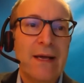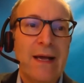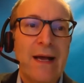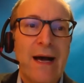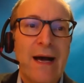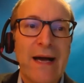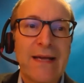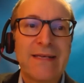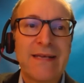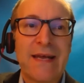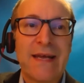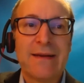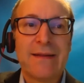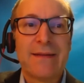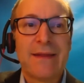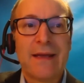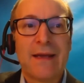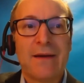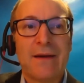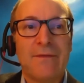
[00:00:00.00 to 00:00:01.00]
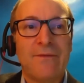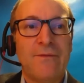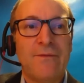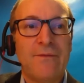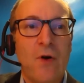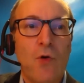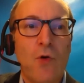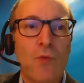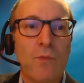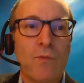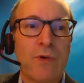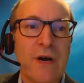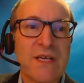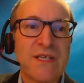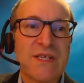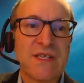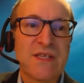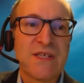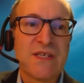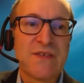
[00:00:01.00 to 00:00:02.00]
I tend to think of home
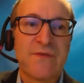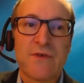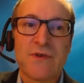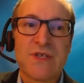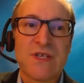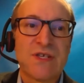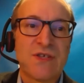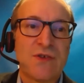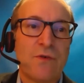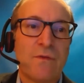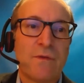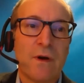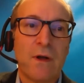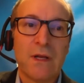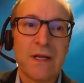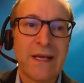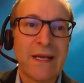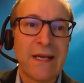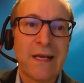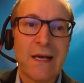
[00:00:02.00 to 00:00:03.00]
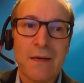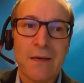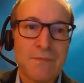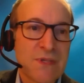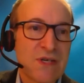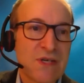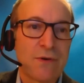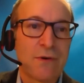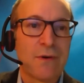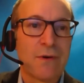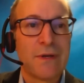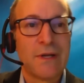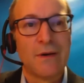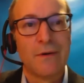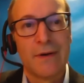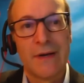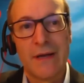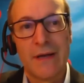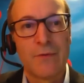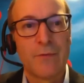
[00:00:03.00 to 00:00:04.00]
prices versus overall incomes, or
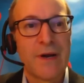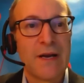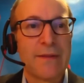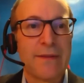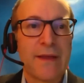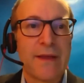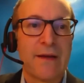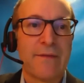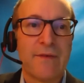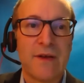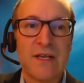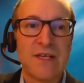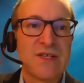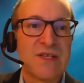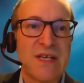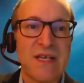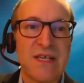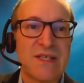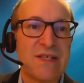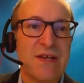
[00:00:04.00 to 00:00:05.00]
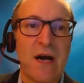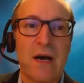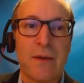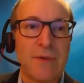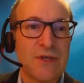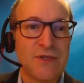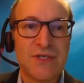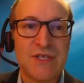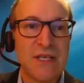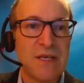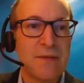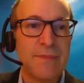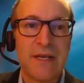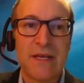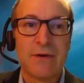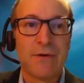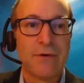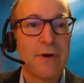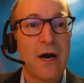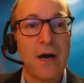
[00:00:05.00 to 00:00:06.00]
another way to think of it is nominal
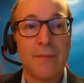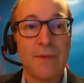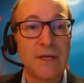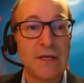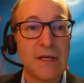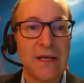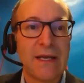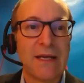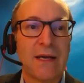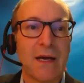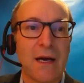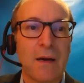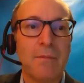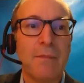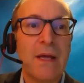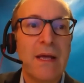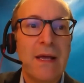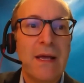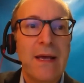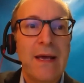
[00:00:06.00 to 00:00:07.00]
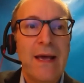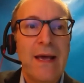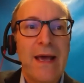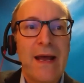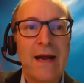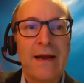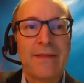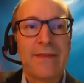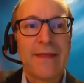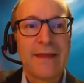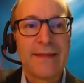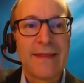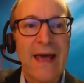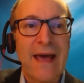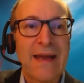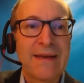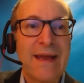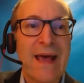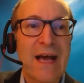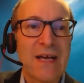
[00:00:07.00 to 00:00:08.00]
GDP or nominal income, and I think
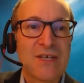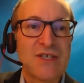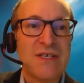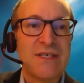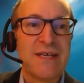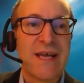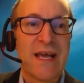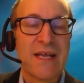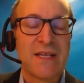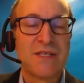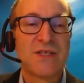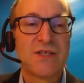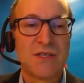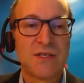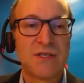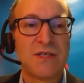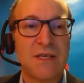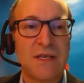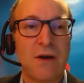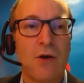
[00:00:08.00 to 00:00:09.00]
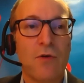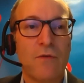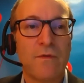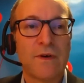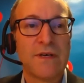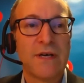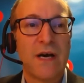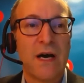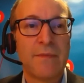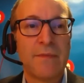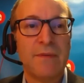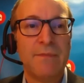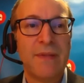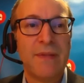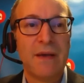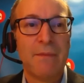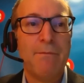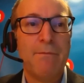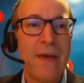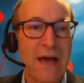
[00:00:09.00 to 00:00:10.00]
that actually tends to over time to be
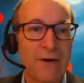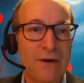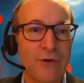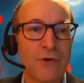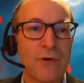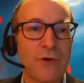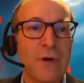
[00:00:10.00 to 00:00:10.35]
a better